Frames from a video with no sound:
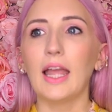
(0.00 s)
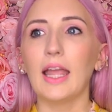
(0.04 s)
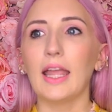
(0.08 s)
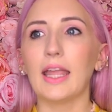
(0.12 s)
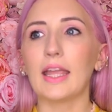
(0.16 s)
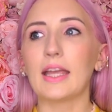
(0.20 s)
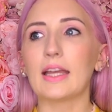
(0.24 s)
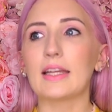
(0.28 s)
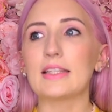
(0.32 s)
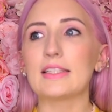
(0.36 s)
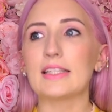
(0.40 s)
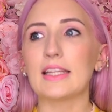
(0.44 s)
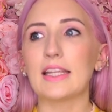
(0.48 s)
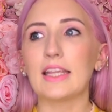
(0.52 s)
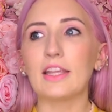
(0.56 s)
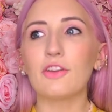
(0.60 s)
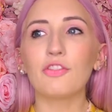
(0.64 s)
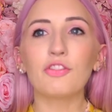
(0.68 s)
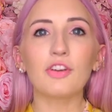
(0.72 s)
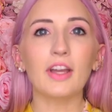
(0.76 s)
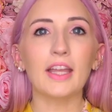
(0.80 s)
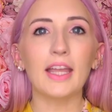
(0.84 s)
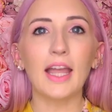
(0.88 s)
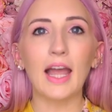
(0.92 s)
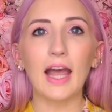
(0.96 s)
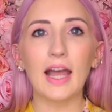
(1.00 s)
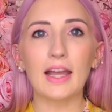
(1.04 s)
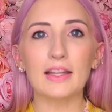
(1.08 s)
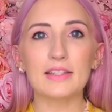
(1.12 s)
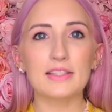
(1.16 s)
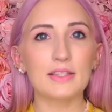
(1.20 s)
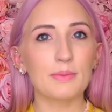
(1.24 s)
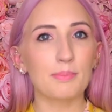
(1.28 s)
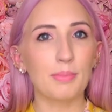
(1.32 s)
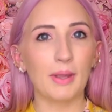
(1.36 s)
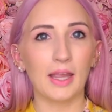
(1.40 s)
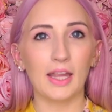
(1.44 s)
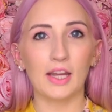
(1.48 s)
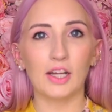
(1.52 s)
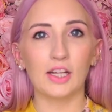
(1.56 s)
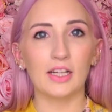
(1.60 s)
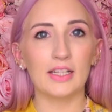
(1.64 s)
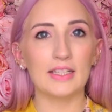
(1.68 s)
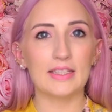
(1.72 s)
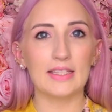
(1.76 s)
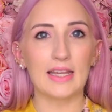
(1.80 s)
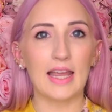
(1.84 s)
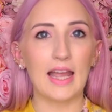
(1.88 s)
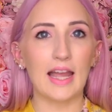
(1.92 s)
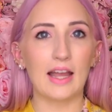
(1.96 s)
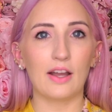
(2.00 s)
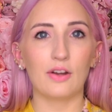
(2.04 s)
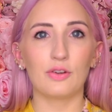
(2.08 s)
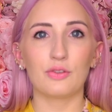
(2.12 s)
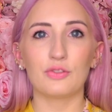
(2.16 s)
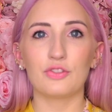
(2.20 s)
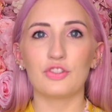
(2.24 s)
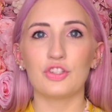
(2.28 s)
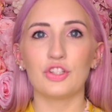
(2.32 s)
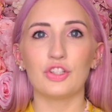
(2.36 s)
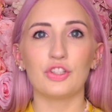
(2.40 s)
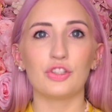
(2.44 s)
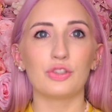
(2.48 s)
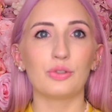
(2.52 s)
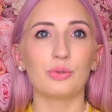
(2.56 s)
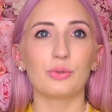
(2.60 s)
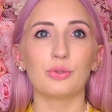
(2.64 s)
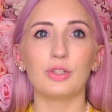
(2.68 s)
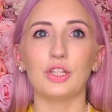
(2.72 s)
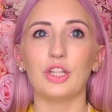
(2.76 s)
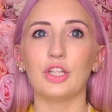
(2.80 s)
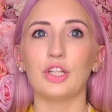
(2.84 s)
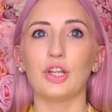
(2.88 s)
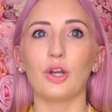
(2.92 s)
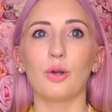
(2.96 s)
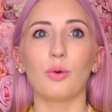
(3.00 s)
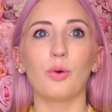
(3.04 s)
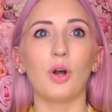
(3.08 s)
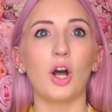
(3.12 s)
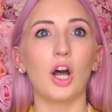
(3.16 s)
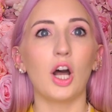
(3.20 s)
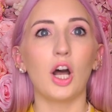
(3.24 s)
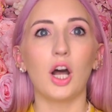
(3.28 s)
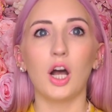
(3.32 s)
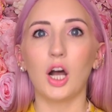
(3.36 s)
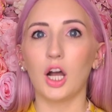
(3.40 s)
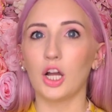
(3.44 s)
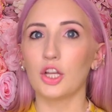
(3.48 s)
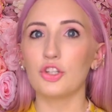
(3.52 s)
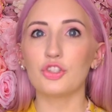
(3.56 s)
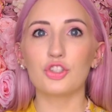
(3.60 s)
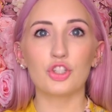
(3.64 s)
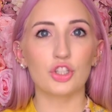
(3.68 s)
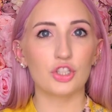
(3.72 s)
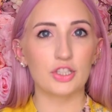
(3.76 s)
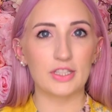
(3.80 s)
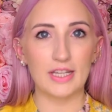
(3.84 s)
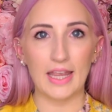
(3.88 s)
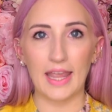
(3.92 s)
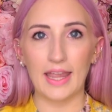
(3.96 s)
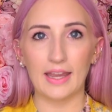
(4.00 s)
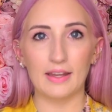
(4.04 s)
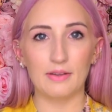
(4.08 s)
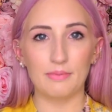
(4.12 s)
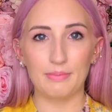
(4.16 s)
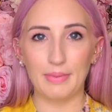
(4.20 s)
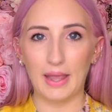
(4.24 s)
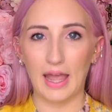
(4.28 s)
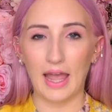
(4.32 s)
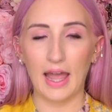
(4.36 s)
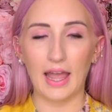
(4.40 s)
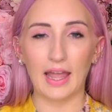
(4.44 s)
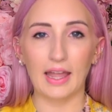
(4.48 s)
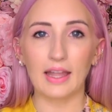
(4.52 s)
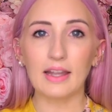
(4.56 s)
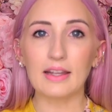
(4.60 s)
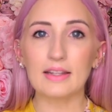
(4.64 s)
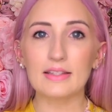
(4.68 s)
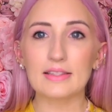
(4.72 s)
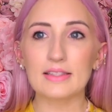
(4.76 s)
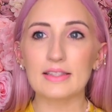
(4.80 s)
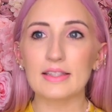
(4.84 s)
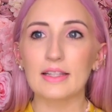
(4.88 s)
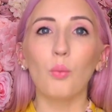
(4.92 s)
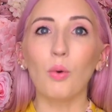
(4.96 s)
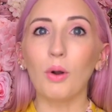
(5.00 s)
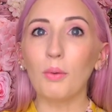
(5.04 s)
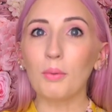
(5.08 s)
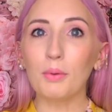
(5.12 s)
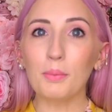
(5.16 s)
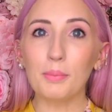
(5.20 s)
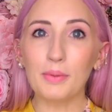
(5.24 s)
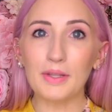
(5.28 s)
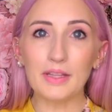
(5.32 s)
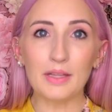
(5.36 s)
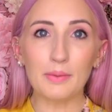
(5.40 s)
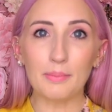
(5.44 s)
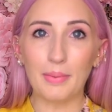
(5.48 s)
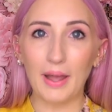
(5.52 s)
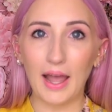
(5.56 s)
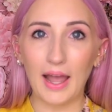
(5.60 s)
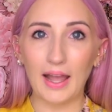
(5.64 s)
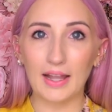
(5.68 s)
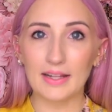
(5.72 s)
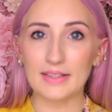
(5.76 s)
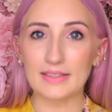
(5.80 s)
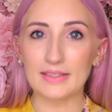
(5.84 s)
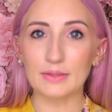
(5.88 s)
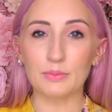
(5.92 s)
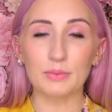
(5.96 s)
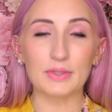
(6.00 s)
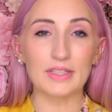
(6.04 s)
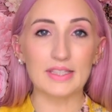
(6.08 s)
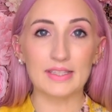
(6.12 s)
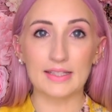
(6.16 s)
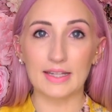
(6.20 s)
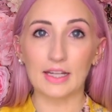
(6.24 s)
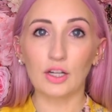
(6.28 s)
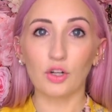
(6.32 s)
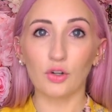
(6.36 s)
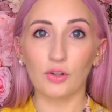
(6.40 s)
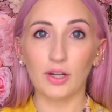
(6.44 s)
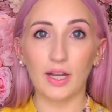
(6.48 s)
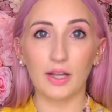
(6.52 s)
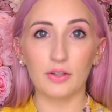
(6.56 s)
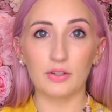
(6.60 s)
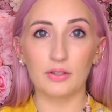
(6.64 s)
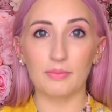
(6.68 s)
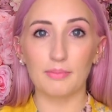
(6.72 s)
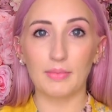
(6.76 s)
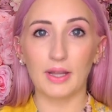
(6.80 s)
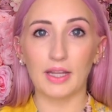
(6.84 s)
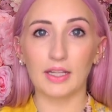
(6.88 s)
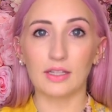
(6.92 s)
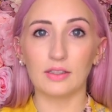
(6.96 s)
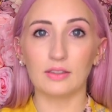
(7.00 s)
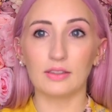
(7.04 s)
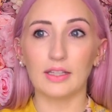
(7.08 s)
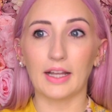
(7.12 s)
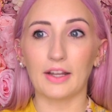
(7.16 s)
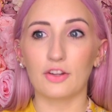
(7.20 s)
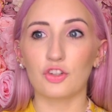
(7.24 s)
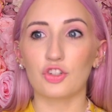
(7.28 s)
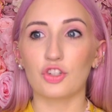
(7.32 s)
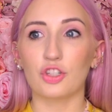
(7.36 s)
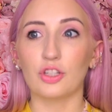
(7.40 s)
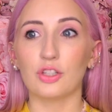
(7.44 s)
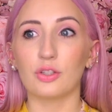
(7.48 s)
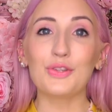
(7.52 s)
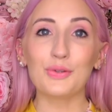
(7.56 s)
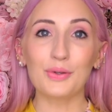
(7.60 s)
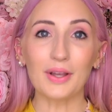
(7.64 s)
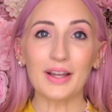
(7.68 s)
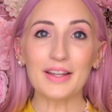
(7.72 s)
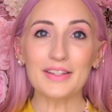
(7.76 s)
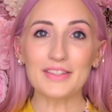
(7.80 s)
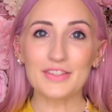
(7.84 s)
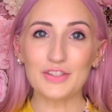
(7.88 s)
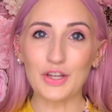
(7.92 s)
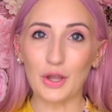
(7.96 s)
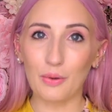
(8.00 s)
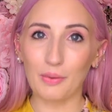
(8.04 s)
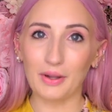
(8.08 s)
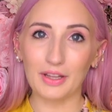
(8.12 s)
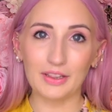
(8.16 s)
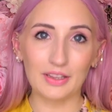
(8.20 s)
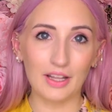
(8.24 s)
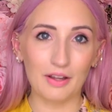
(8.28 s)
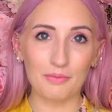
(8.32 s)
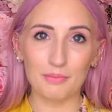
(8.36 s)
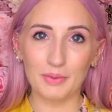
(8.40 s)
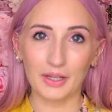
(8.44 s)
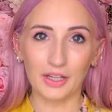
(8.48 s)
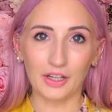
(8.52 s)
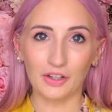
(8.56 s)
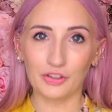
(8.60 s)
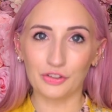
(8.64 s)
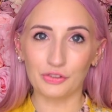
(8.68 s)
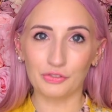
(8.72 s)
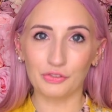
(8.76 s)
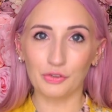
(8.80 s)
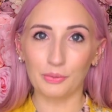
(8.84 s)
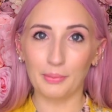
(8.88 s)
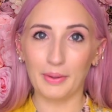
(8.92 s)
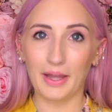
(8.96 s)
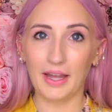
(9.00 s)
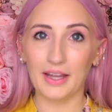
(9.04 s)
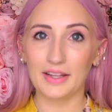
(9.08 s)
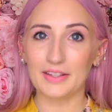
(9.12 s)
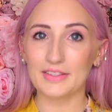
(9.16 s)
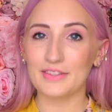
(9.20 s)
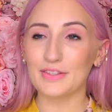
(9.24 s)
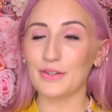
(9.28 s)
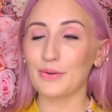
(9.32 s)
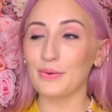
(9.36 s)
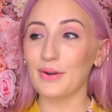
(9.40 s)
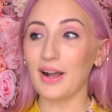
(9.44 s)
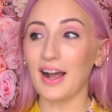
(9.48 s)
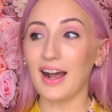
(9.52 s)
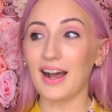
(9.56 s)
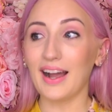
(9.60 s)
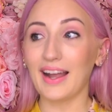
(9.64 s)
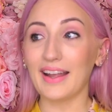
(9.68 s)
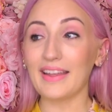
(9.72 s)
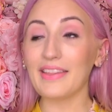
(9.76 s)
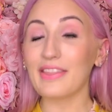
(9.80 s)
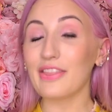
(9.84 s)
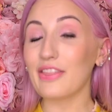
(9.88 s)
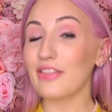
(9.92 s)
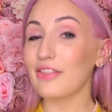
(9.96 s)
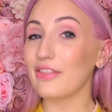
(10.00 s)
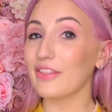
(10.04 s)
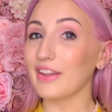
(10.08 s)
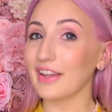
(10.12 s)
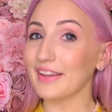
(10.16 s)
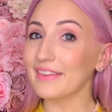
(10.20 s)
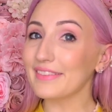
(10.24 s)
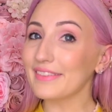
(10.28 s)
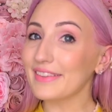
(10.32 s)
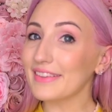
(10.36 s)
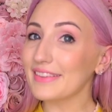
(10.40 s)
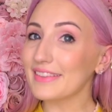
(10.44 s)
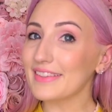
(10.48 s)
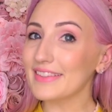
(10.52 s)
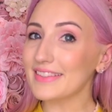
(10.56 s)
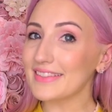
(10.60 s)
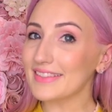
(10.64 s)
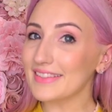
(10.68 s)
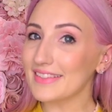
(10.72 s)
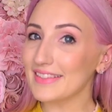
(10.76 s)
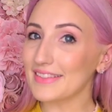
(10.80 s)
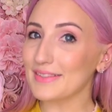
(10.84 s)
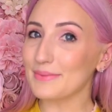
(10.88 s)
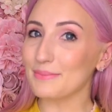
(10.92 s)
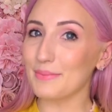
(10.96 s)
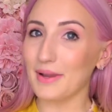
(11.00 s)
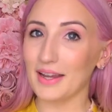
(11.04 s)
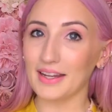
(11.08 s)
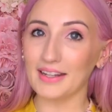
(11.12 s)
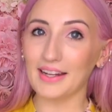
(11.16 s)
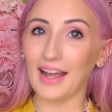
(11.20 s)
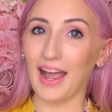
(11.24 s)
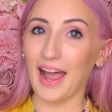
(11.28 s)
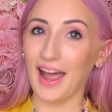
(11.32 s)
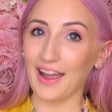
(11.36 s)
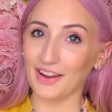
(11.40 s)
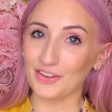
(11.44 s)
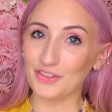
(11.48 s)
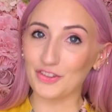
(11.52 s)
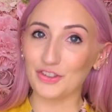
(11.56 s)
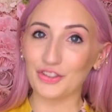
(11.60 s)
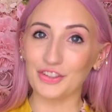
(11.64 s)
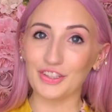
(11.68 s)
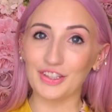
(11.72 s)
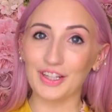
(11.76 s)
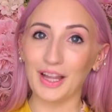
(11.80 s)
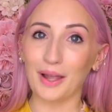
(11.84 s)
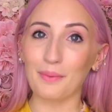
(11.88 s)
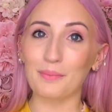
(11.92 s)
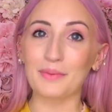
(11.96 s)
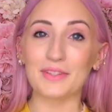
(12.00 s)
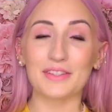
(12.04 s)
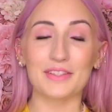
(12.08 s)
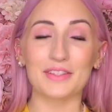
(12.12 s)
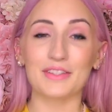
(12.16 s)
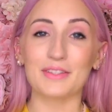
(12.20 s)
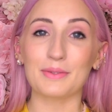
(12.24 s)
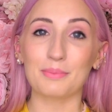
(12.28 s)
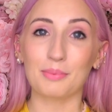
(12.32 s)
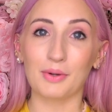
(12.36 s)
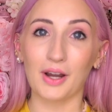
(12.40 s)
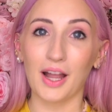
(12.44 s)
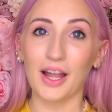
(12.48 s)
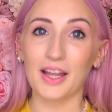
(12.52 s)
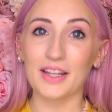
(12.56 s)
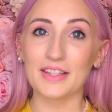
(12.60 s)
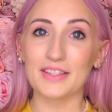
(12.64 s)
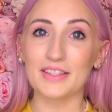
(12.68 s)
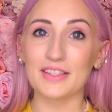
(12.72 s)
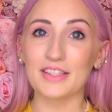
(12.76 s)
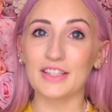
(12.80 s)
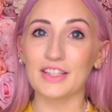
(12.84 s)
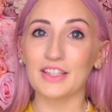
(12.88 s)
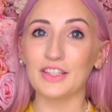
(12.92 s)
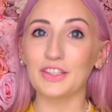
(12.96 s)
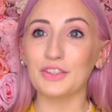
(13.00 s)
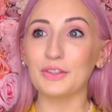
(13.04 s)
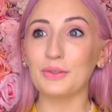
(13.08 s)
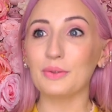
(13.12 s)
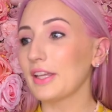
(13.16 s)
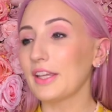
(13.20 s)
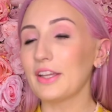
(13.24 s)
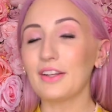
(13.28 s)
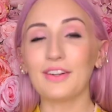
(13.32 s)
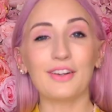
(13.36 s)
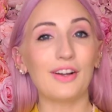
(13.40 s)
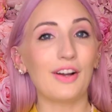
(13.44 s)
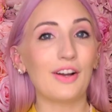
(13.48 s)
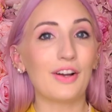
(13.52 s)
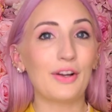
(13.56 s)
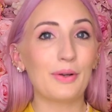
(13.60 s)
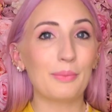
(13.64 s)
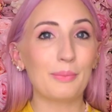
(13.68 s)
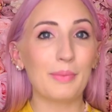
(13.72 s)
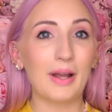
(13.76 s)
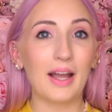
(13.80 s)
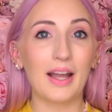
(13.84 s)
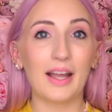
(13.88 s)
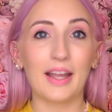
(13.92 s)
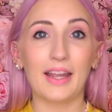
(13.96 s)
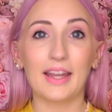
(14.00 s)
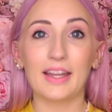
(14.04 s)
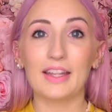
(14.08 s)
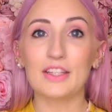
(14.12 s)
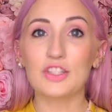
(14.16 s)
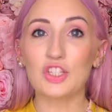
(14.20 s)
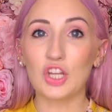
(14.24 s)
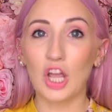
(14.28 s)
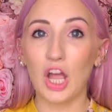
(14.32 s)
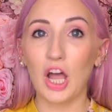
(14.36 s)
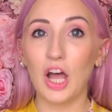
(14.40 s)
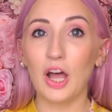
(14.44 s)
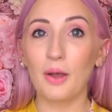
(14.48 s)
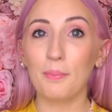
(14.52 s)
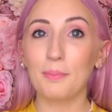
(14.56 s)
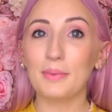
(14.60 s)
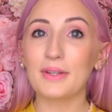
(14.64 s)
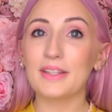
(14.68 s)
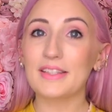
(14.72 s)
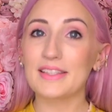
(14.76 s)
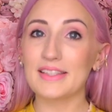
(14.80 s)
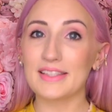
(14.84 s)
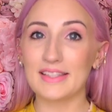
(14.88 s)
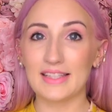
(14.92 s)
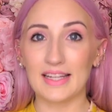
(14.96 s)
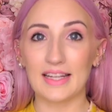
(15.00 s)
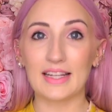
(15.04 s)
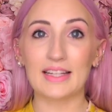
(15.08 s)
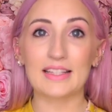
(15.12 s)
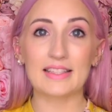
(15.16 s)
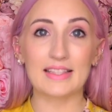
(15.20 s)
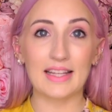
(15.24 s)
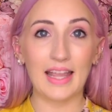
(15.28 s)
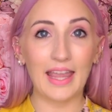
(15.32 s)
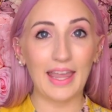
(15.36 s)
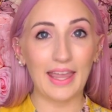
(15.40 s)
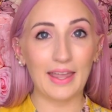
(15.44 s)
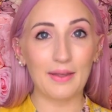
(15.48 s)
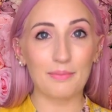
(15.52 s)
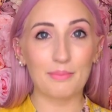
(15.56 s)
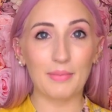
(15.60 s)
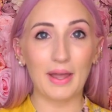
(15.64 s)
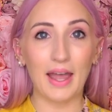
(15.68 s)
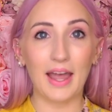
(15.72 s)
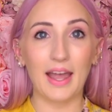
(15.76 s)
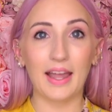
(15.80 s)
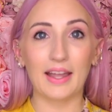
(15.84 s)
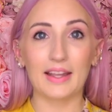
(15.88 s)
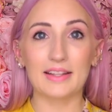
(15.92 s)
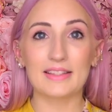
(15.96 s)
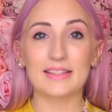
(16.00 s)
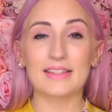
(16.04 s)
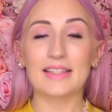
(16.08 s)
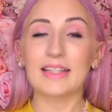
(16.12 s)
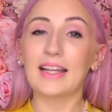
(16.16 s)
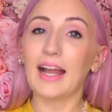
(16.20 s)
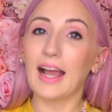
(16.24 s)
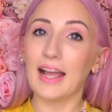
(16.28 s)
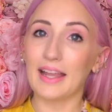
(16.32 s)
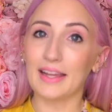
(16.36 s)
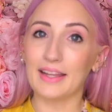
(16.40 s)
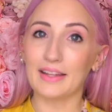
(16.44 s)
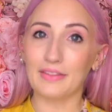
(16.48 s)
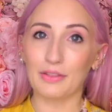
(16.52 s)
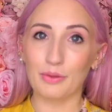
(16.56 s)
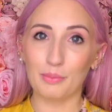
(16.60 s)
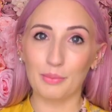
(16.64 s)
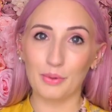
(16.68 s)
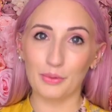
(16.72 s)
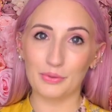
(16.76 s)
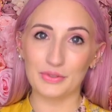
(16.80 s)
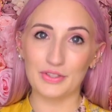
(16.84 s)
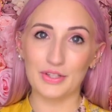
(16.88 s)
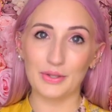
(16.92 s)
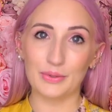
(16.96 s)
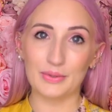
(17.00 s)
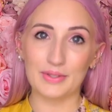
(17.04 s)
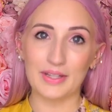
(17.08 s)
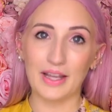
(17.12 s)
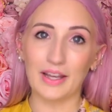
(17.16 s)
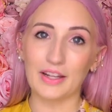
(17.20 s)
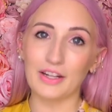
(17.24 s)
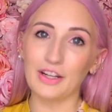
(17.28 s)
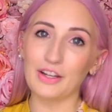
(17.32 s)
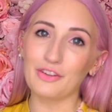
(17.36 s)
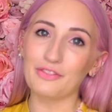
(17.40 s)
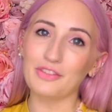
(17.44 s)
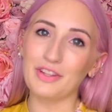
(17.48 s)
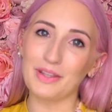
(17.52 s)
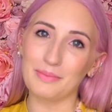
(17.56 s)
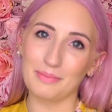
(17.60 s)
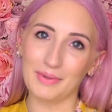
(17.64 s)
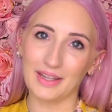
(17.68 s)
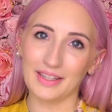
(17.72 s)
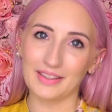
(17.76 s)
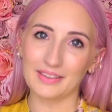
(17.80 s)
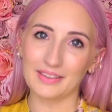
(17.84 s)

And if I had to pare it down to, you know, under 10 bags, what would be the bags that would stick around in my collection? You guys know I love my colorful bags, so I think that this list might actually come as a surprise to you. Here are my top six handbags that I get the most use out of in my